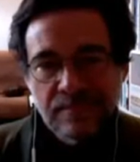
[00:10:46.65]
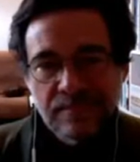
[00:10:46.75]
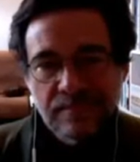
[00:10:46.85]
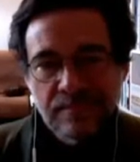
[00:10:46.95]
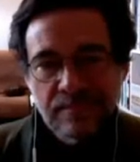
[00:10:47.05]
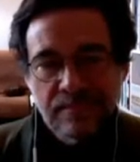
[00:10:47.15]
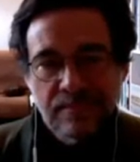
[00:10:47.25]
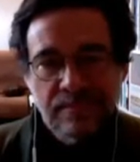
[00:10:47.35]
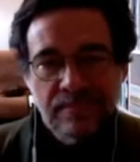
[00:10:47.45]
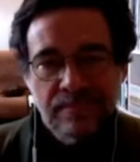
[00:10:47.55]

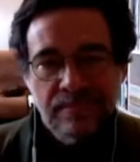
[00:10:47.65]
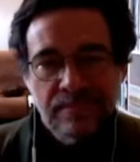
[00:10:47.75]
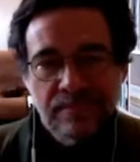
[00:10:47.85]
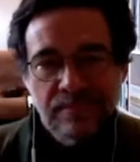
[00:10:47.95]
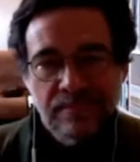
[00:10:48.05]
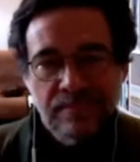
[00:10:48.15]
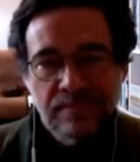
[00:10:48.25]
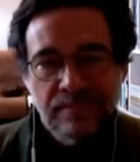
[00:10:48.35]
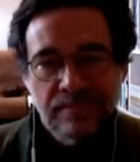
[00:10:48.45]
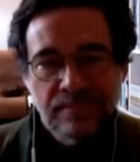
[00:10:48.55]

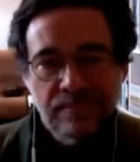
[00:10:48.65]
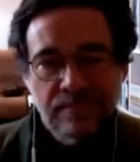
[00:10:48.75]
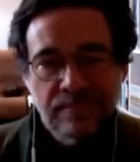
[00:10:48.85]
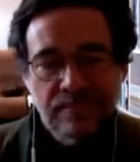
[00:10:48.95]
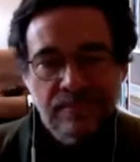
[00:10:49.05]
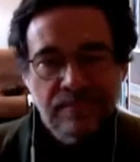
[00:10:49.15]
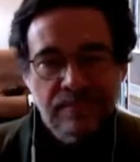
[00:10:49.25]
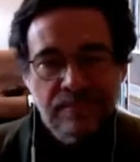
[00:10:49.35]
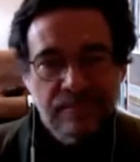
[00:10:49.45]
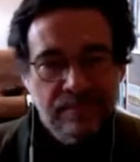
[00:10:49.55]

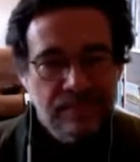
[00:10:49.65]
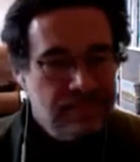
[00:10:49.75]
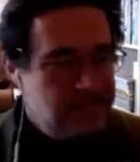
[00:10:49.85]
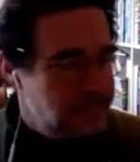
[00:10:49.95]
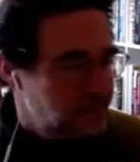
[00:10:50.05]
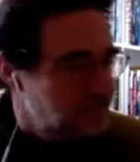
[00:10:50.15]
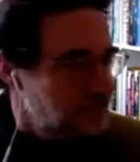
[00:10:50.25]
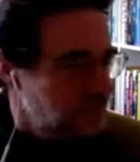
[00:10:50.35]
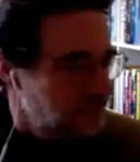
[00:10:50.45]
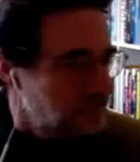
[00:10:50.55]

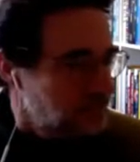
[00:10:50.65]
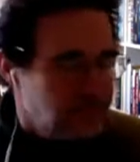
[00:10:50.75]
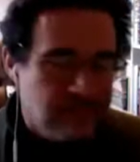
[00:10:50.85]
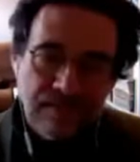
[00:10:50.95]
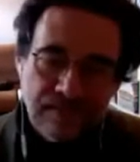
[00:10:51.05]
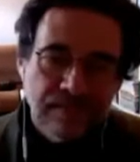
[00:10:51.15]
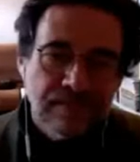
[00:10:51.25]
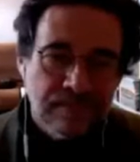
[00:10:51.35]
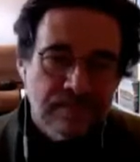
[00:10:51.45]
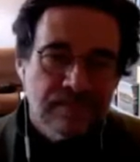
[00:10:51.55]

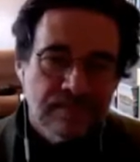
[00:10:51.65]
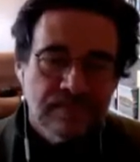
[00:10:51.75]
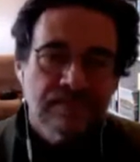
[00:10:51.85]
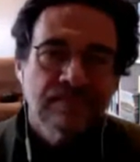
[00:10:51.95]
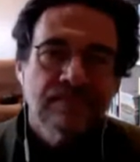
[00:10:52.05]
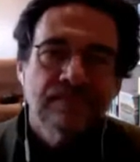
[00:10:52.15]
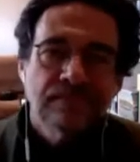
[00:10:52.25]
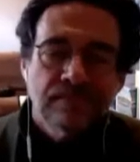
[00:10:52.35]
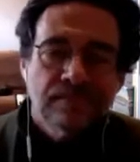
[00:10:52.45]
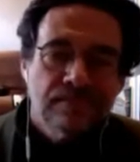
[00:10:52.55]

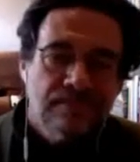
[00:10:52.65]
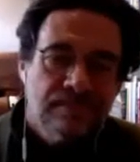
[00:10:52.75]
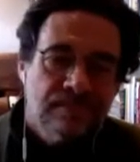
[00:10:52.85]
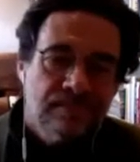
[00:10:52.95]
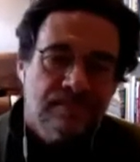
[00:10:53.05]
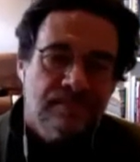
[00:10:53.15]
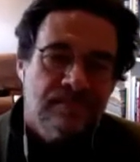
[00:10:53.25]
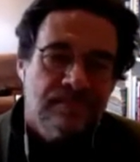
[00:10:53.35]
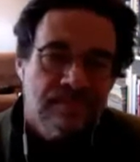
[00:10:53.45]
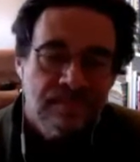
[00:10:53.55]

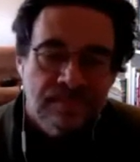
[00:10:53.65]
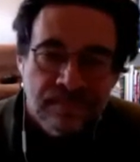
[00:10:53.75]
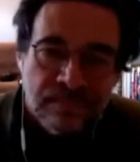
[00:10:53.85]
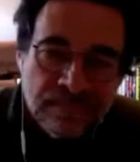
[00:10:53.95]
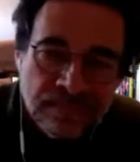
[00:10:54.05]
(silent)